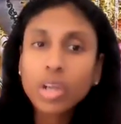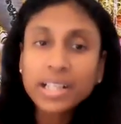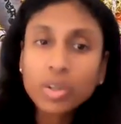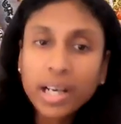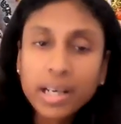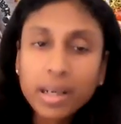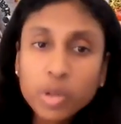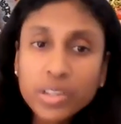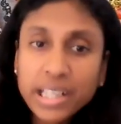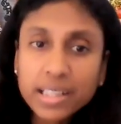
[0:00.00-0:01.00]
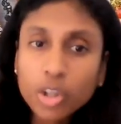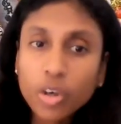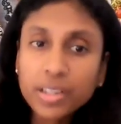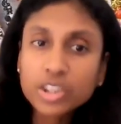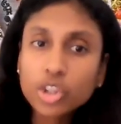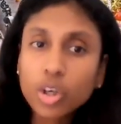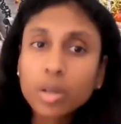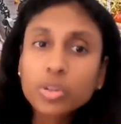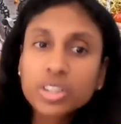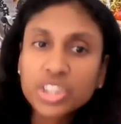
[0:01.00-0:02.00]
No, I'm not getting the context. You're
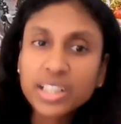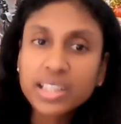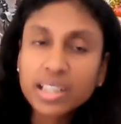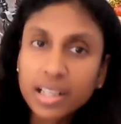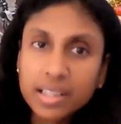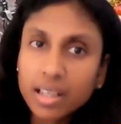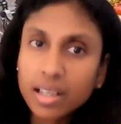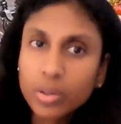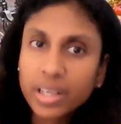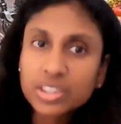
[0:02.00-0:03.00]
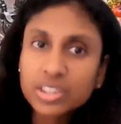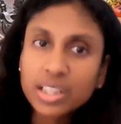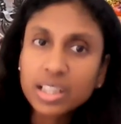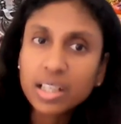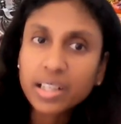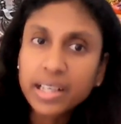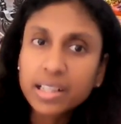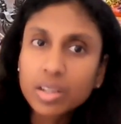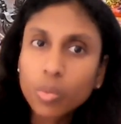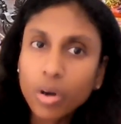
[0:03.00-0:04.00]
talking about the Kshatriya. Yeah, okay. Kshatriya
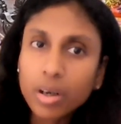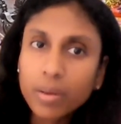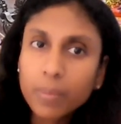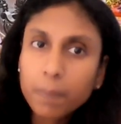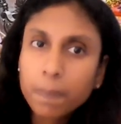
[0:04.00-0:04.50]
died in the war.